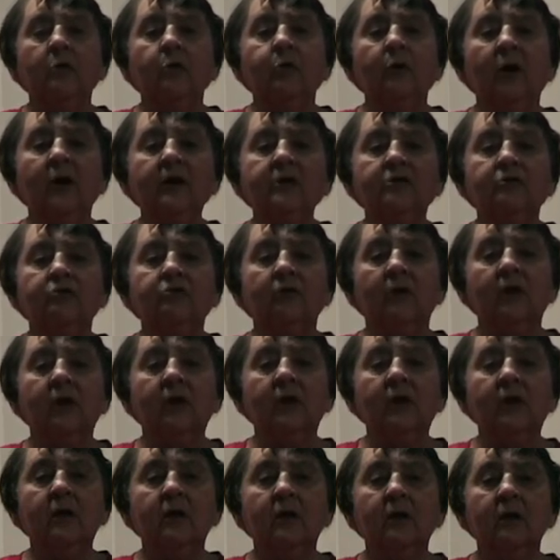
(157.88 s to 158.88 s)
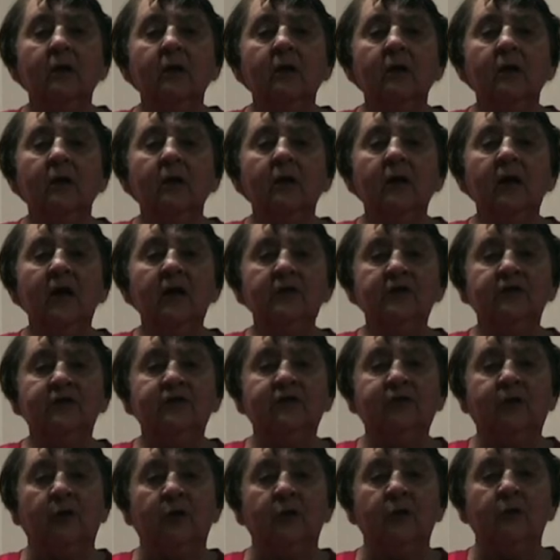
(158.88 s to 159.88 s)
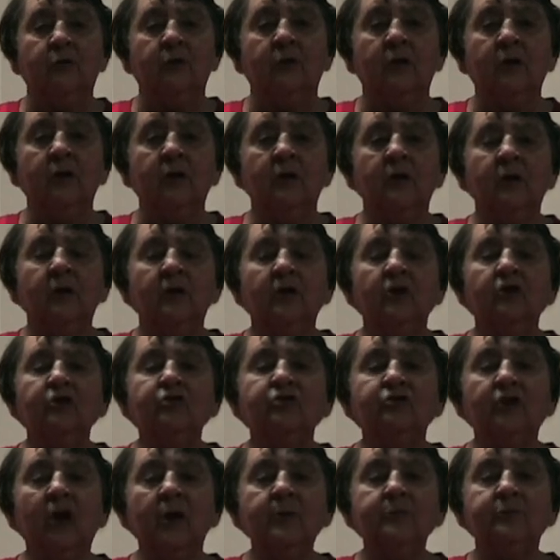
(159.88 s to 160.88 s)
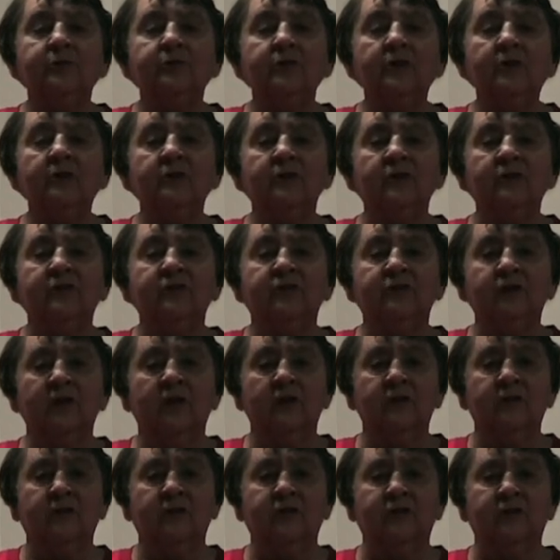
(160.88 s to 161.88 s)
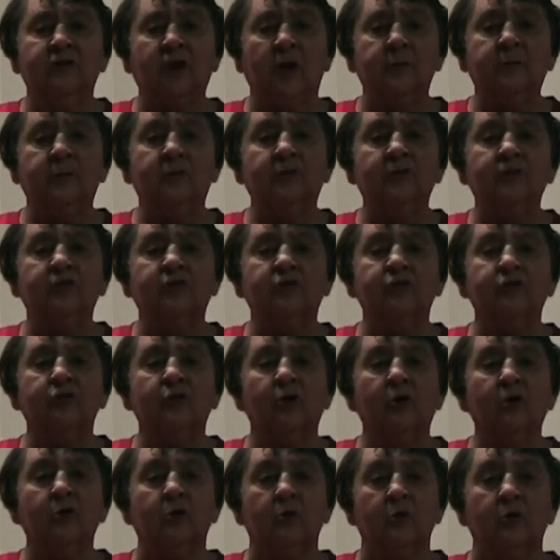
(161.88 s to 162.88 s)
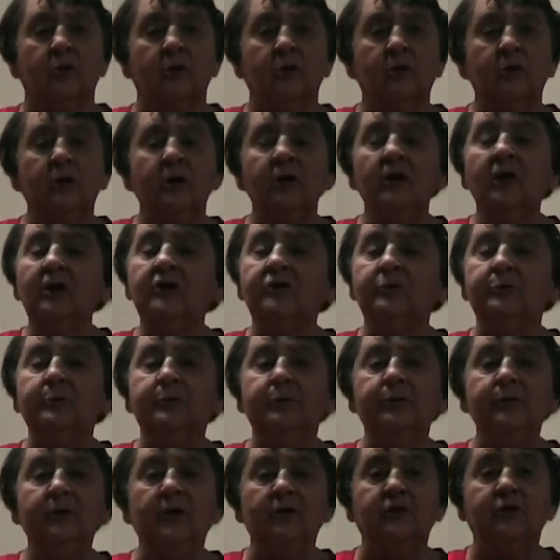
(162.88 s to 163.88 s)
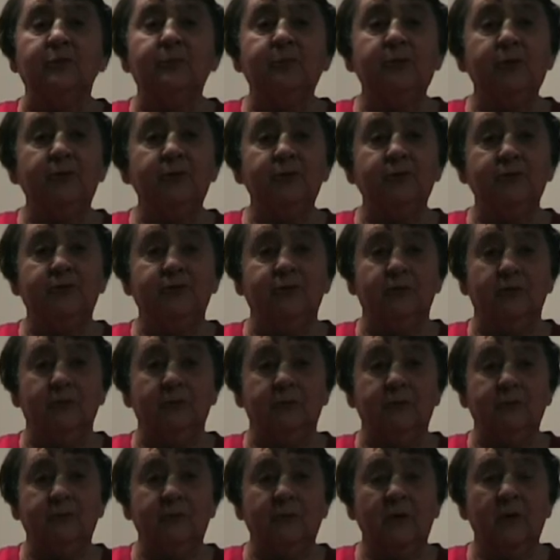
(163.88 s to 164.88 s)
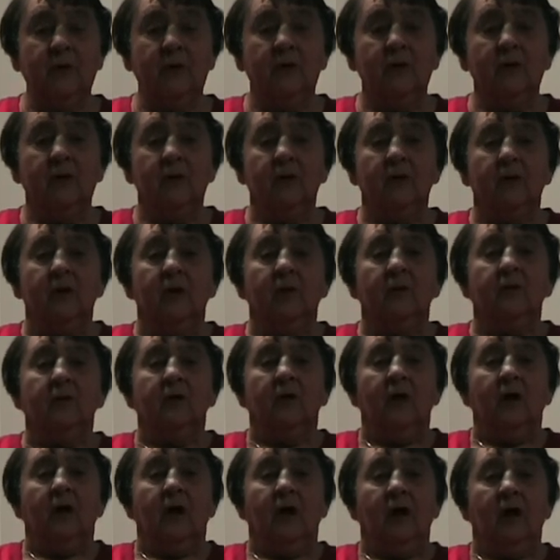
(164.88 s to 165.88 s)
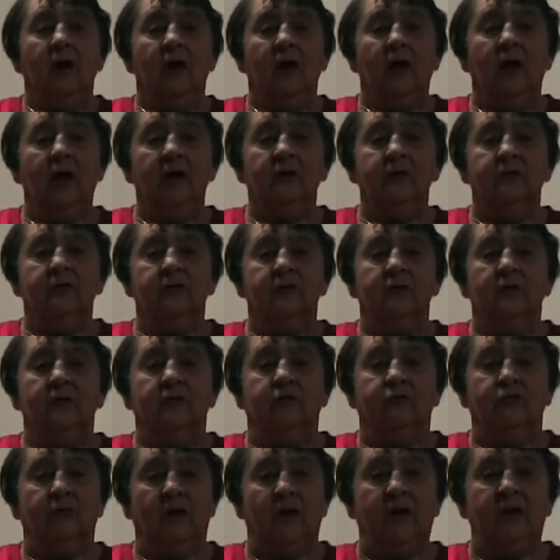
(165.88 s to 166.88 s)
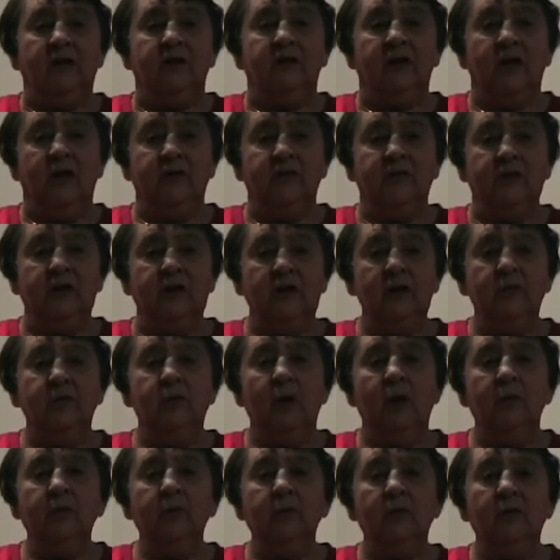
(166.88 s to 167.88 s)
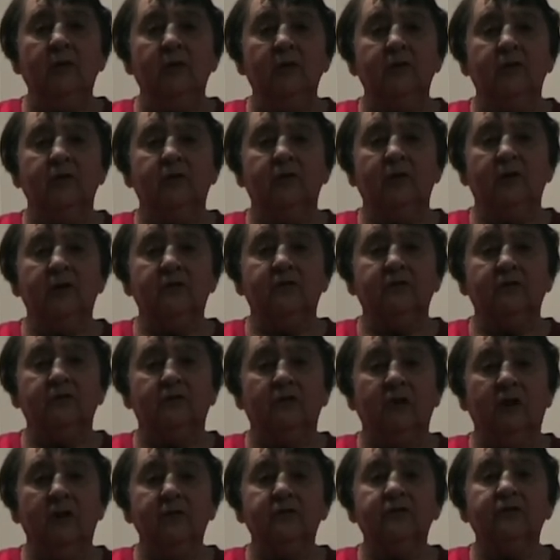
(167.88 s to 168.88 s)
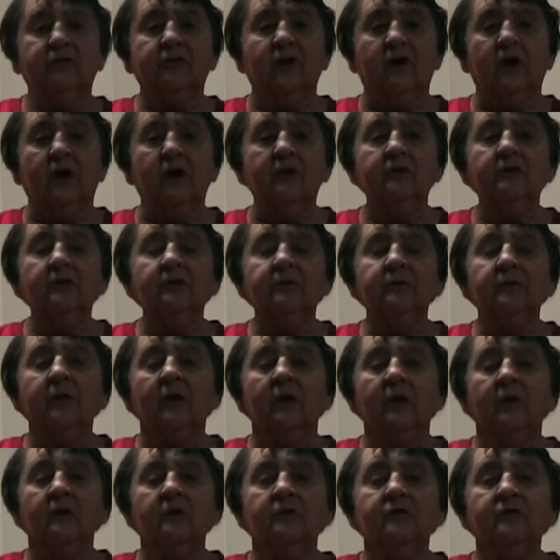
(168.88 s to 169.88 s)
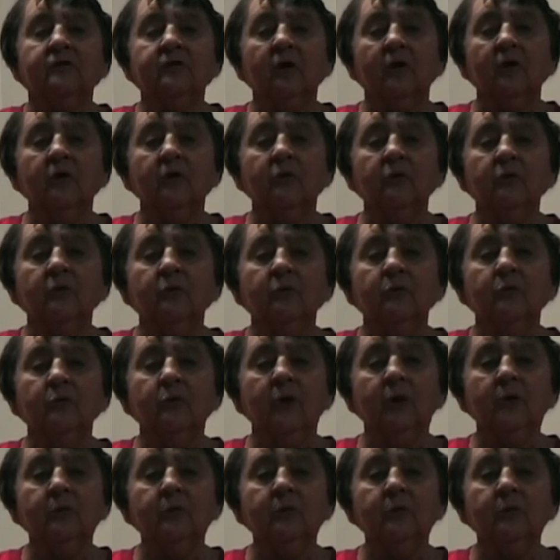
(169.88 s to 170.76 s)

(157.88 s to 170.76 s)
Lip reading: white grey headstone shaped in the shape of a scroll. It's beautiful. And it rained heavily while we were at the graveside. So